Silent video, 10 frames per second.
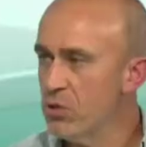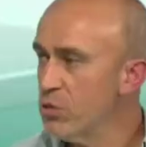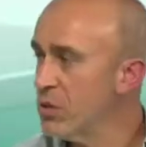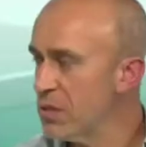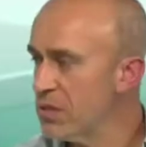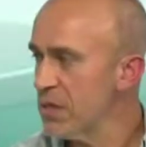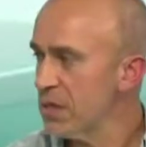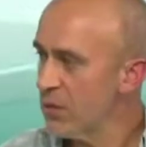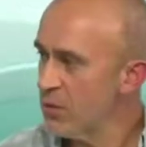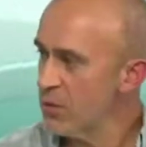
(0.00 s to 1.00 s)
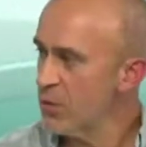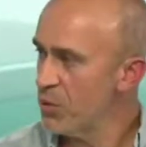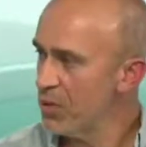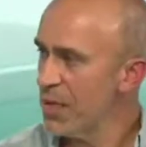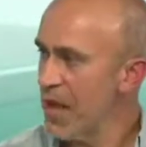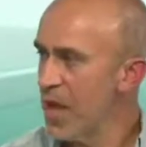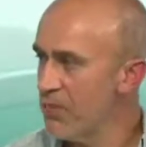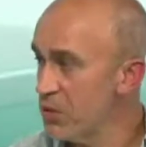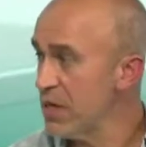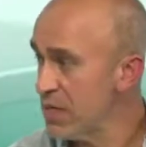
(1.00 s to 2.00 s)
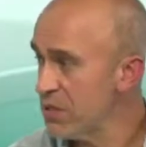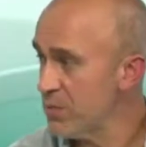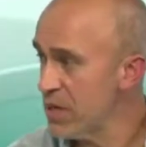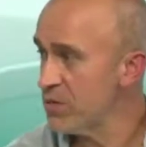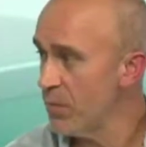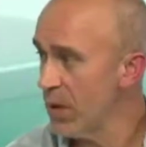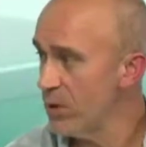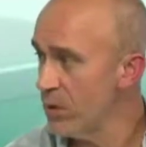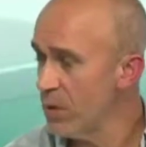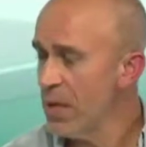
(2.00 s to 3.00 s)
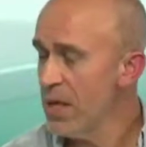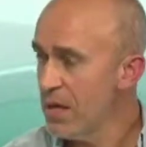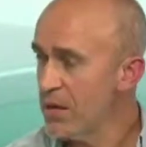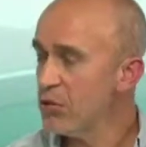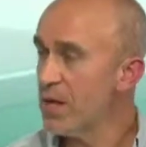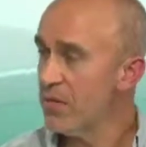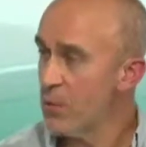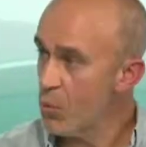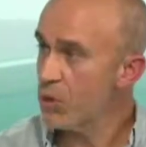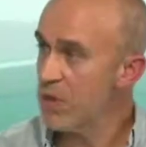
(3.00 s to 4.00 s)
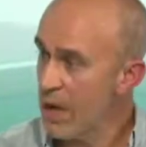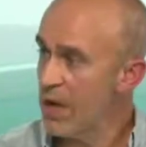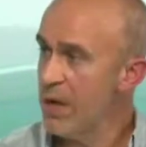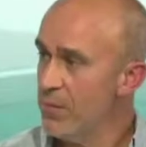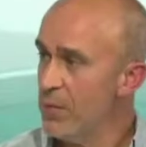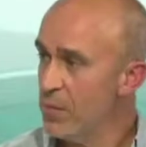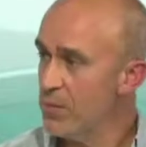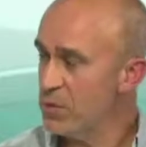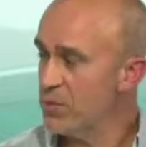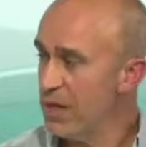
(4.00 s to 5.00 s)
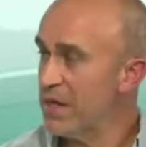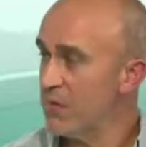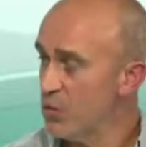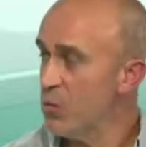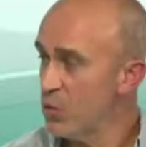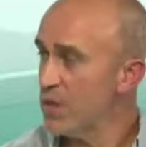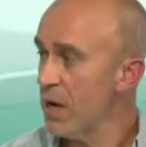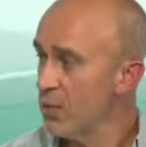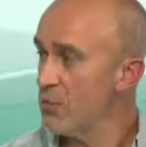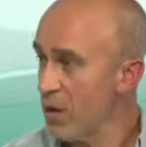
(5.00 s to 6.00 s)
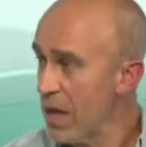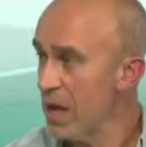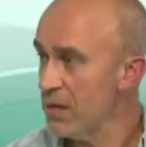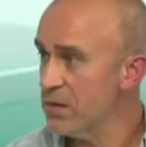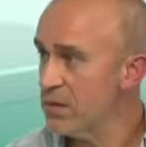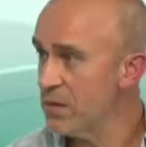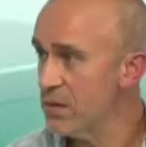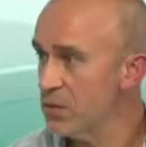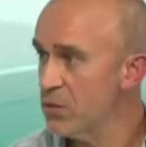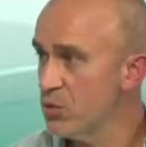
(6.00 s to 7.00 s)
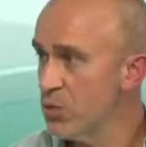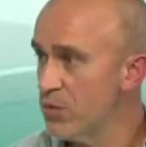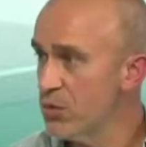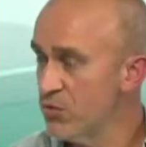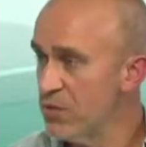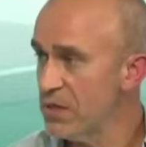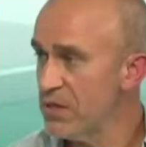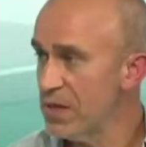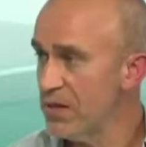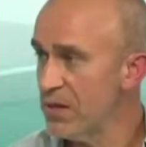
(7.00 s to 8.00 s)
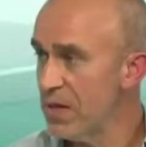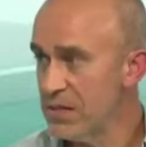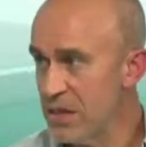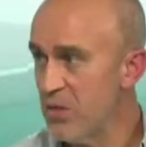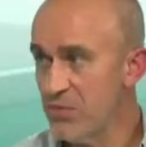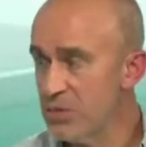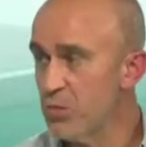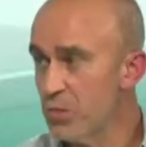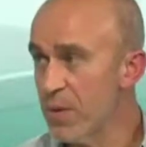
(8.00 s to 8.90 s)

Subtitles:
when you're doing things like you're building an advertising-based model, naturally having more time that people are spending gives you more time to put ads into people's feeds. And that's how